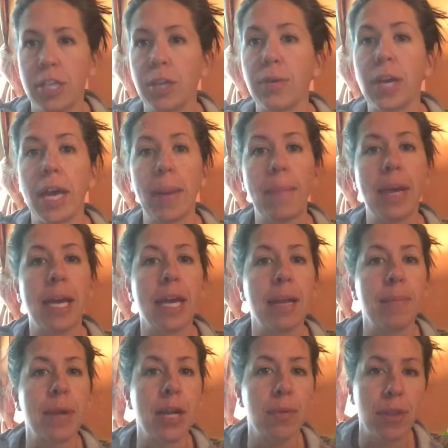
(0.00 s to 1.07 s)
You can't make any
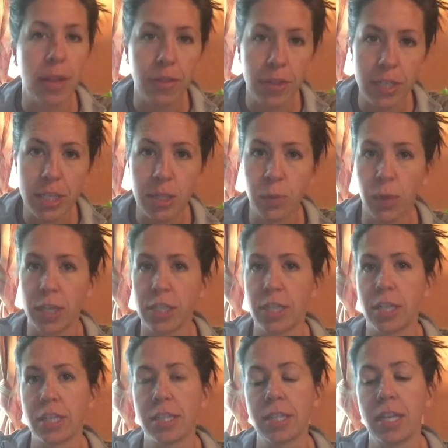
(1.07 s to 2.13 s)
money without the
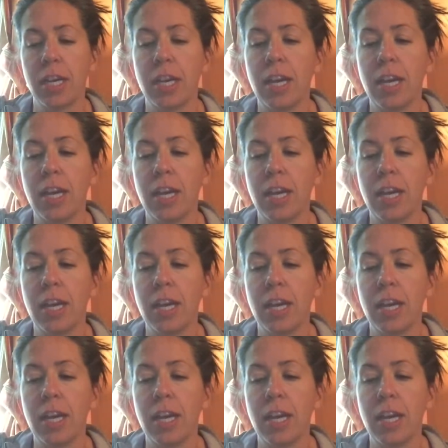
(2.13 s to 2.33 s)
dishwashers.